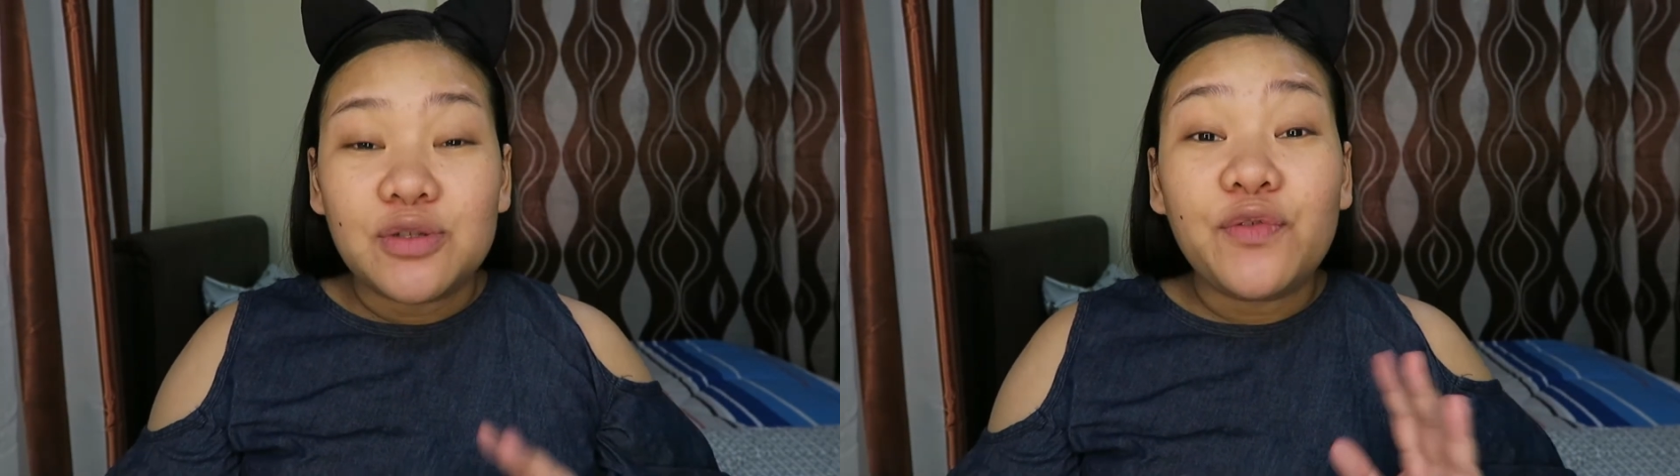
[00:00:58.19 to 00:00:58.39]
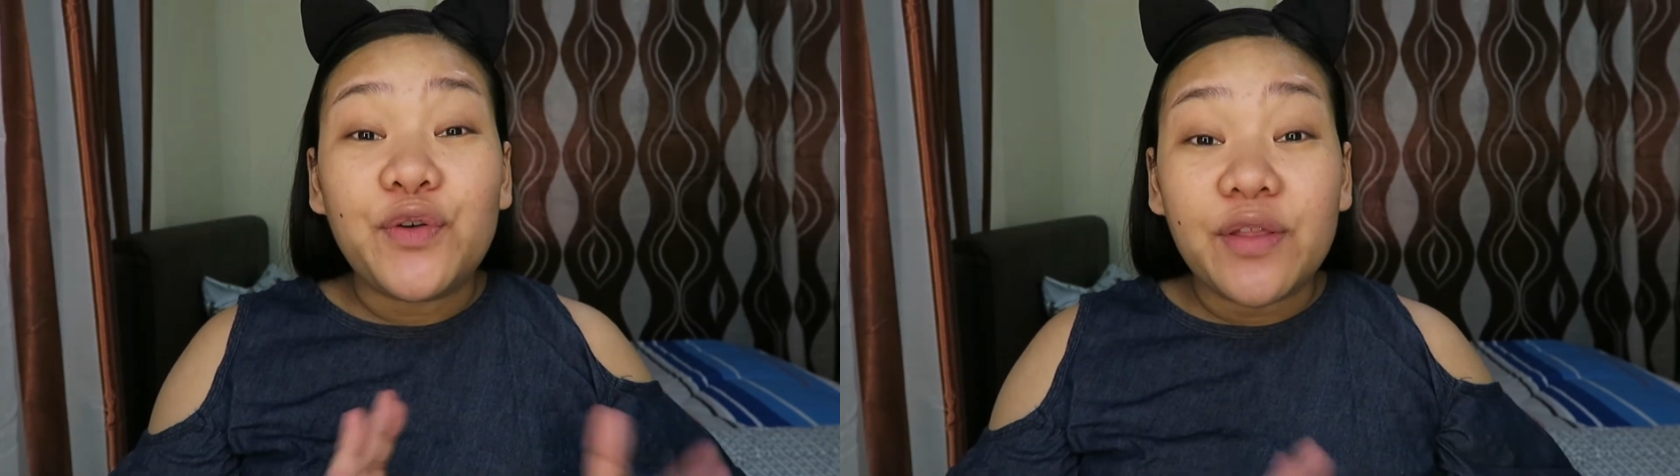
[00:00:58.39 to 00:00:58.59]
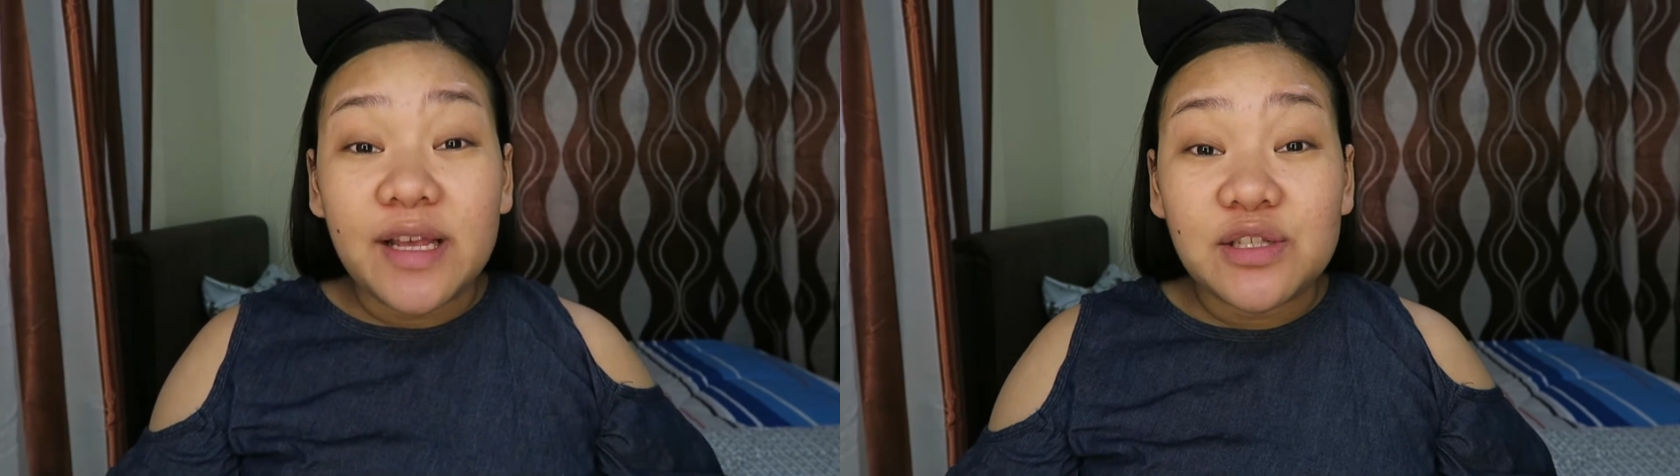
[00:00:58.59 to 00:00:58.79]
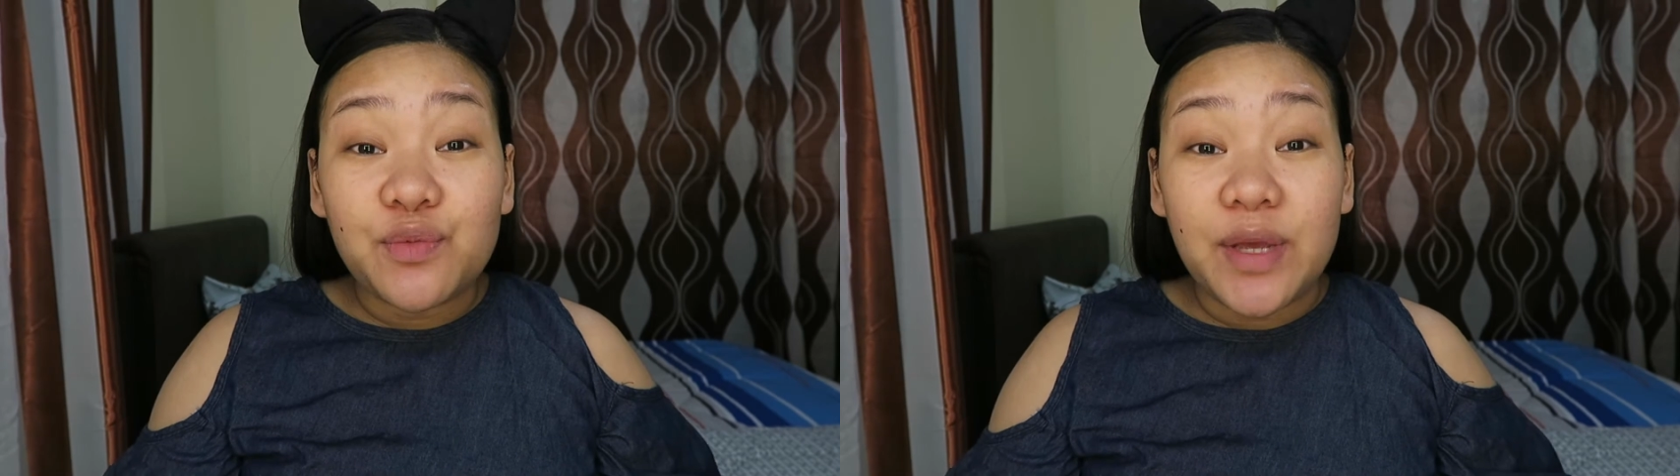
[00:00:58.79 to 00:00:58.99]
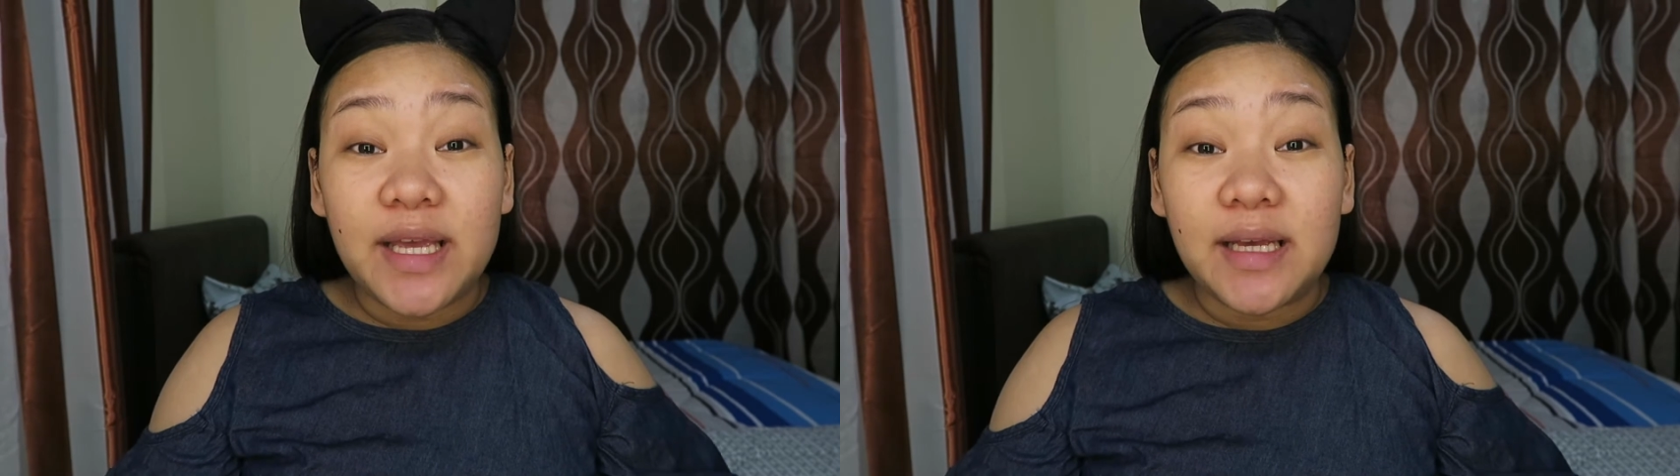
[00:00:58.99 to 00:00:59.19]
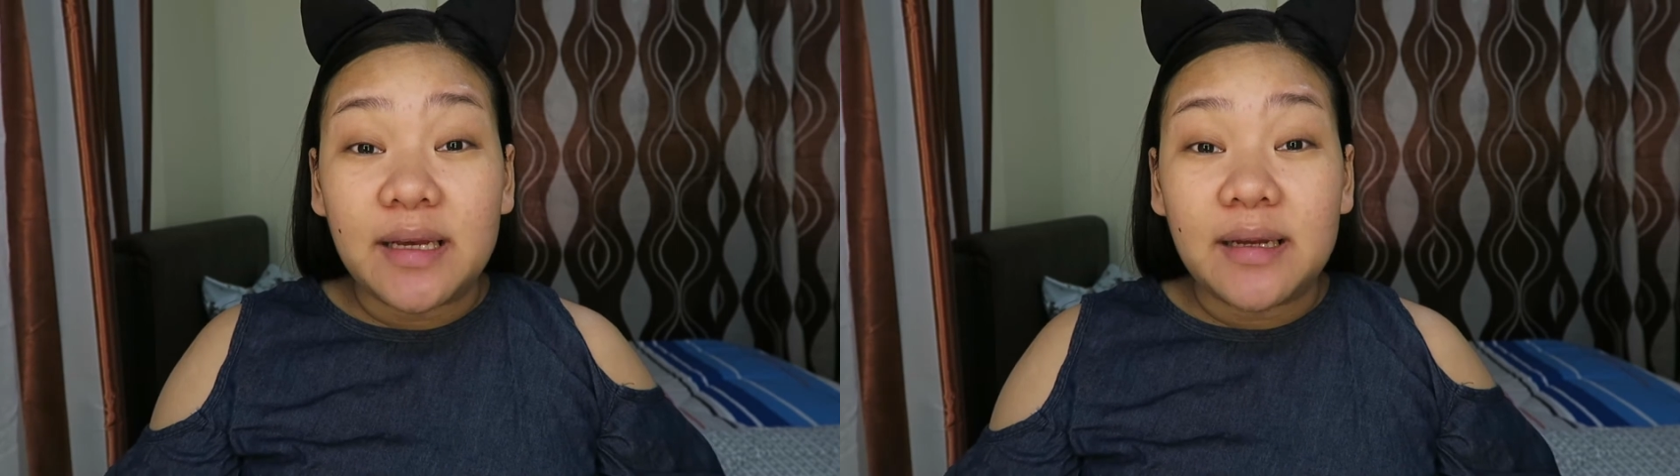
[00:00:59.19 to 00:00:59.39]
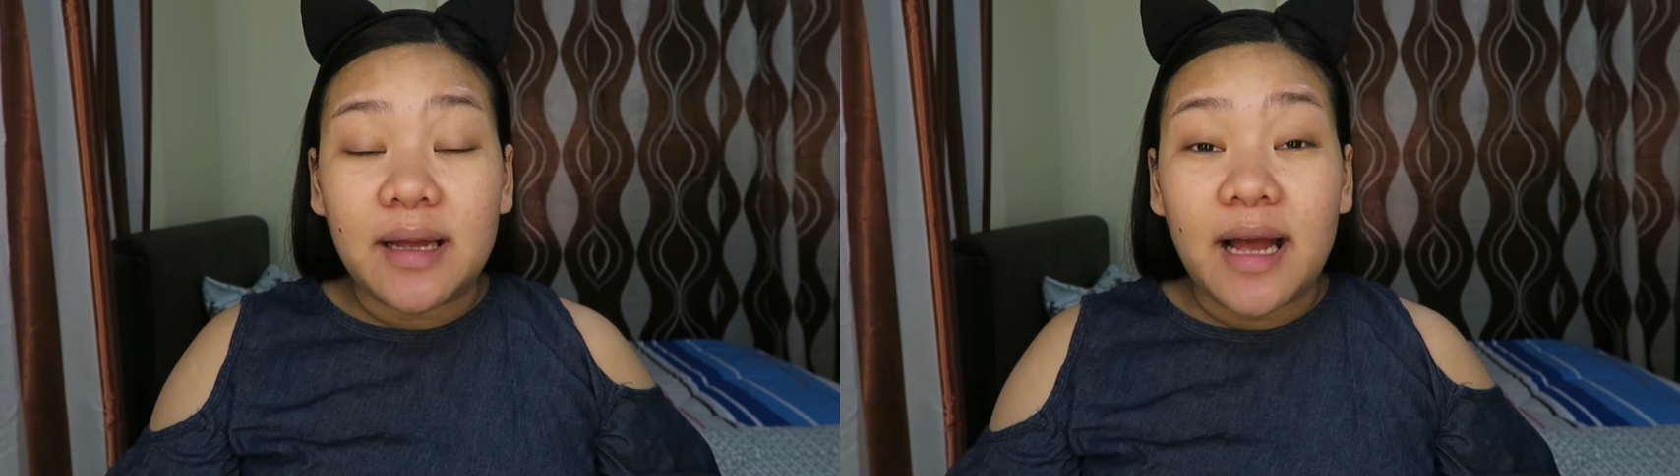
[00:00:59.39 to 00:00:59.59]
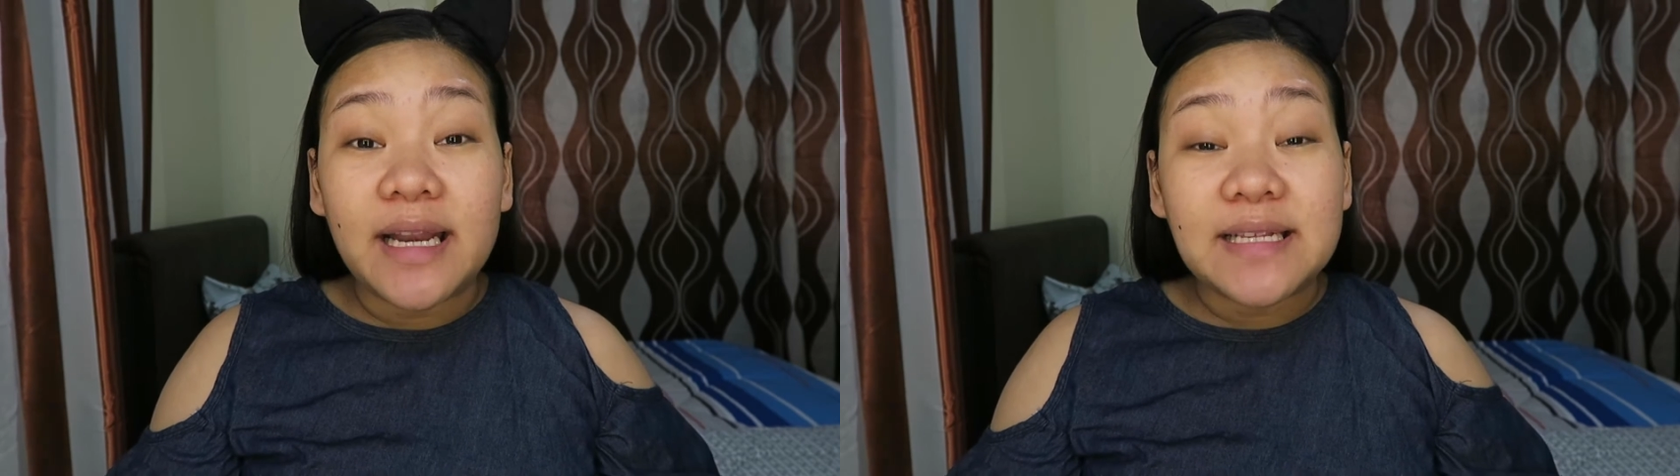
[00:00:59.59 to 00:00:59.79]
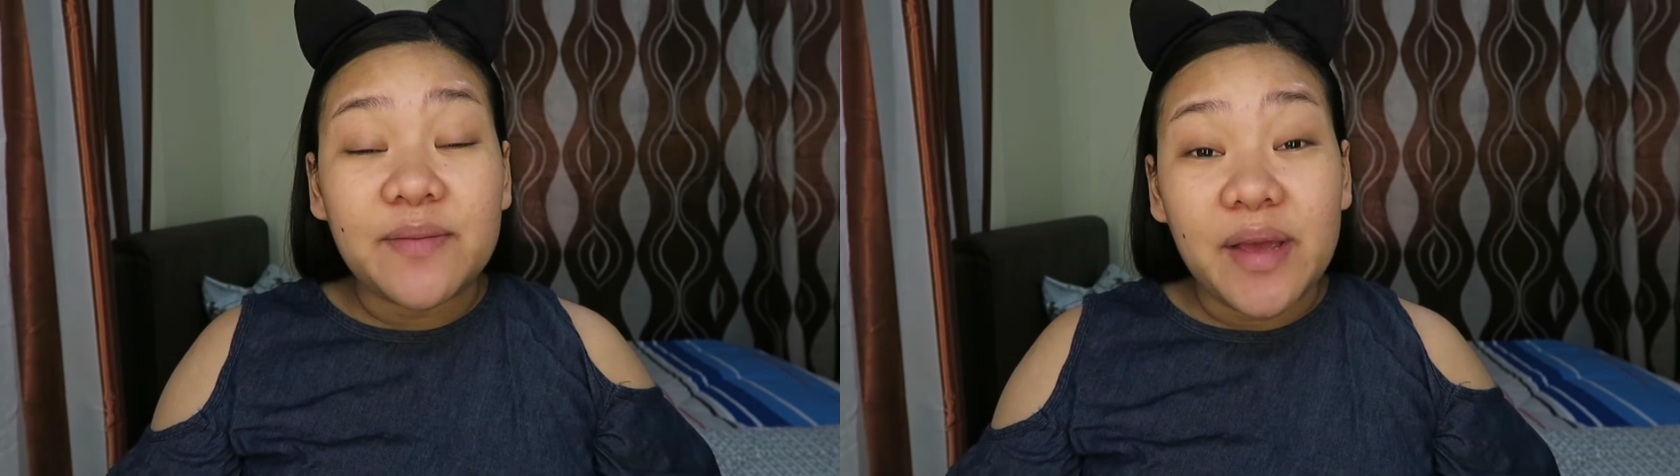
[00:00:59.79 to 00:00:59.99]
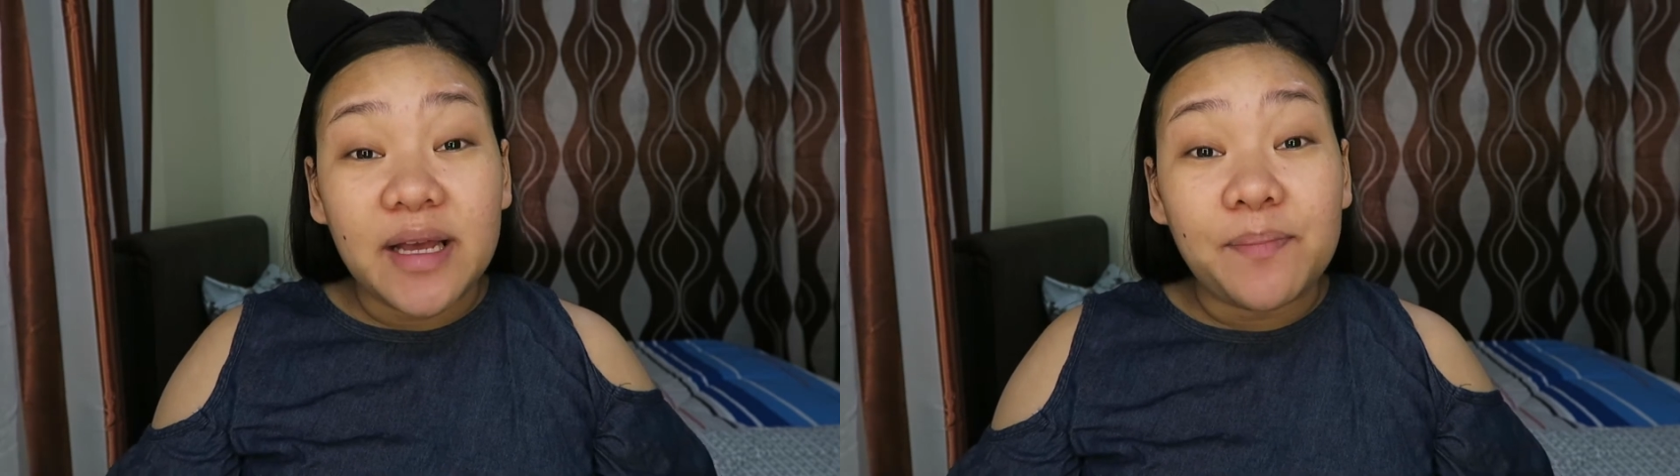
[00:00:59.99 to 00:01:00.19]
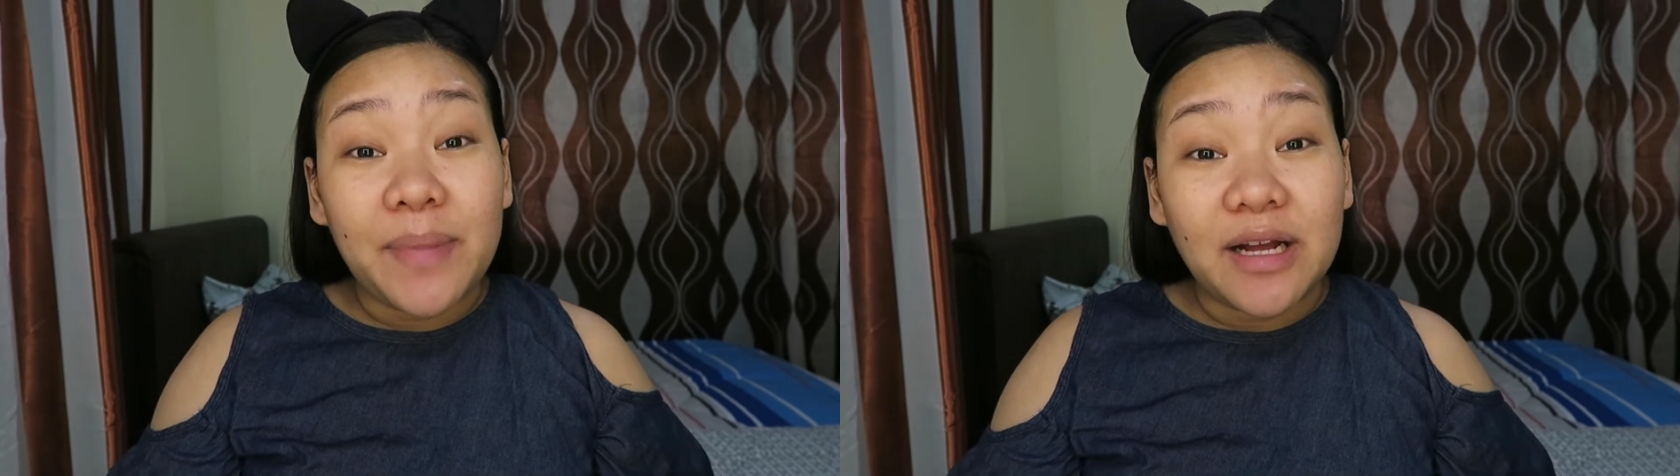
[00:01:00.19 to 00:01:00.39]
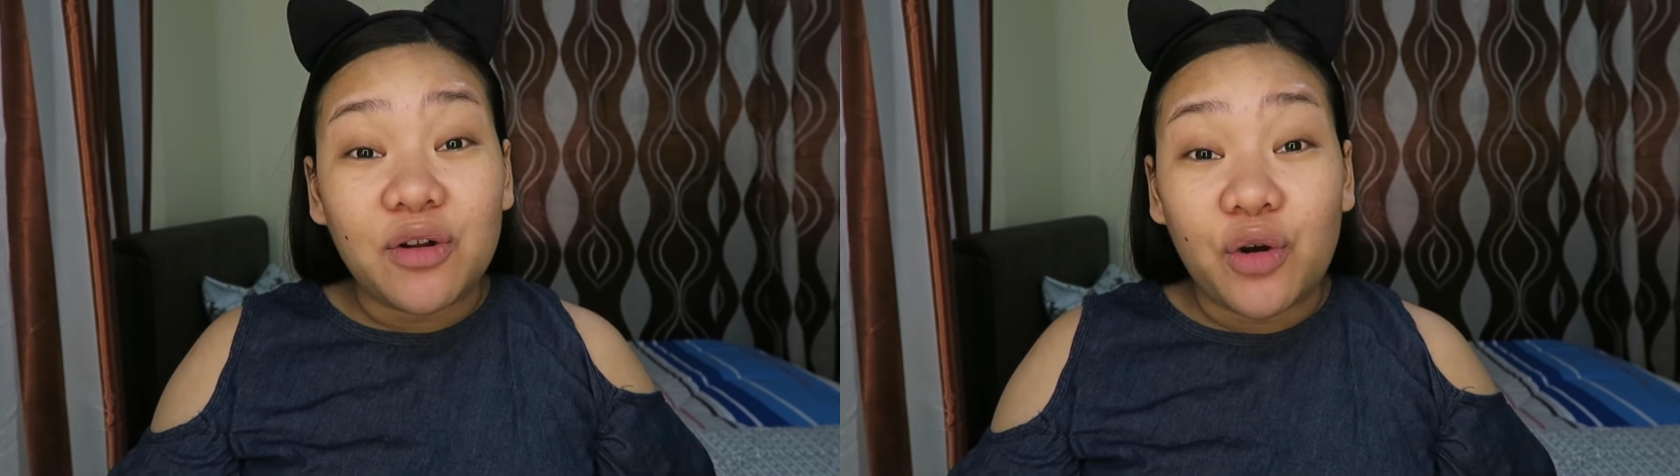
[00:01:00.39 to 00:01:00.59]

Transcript: So, for this week, ang nasa makeup bag